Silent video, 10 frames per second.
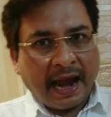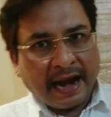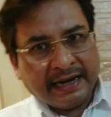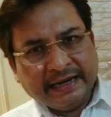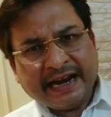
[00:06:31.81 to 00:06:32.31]

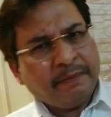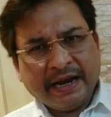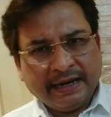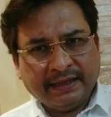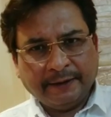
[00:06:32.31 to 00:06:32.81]
And it can be
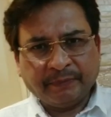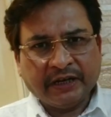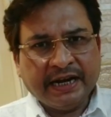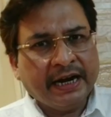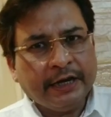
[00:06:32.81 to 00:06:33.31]
anything
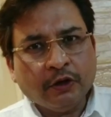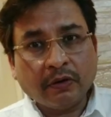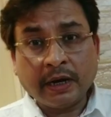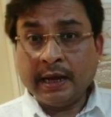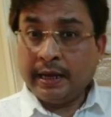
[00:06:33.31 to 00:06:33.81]
regarding
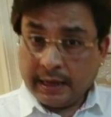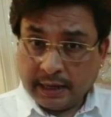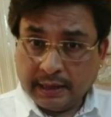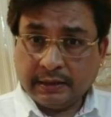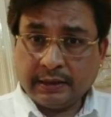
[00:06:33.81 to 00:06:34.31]
your
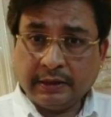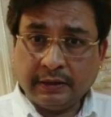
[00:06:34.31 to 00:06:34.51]
health,